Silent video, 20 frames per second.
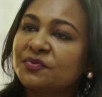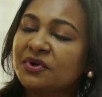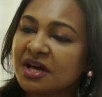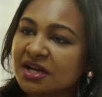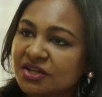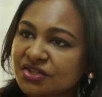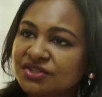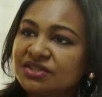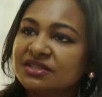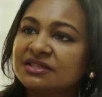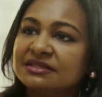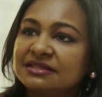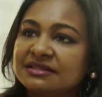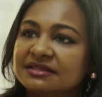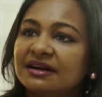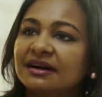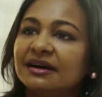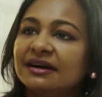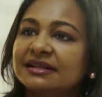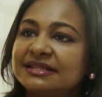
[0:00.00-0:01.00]
productions
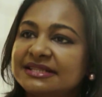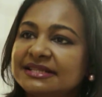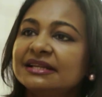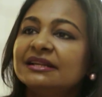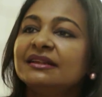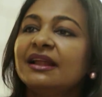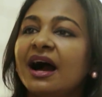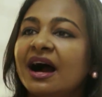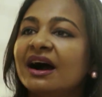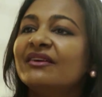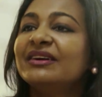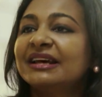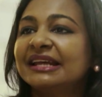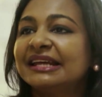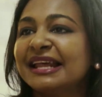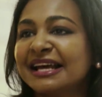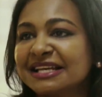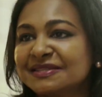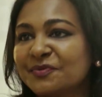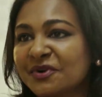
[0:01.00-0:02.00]
till our very
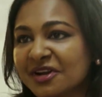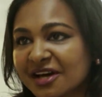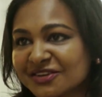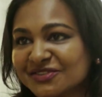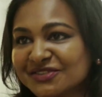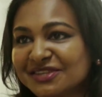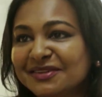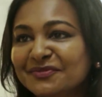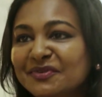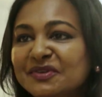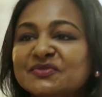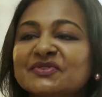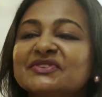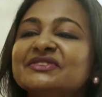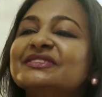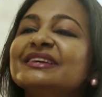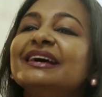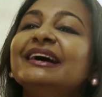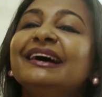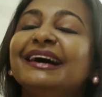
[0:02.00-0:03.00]
next production, which was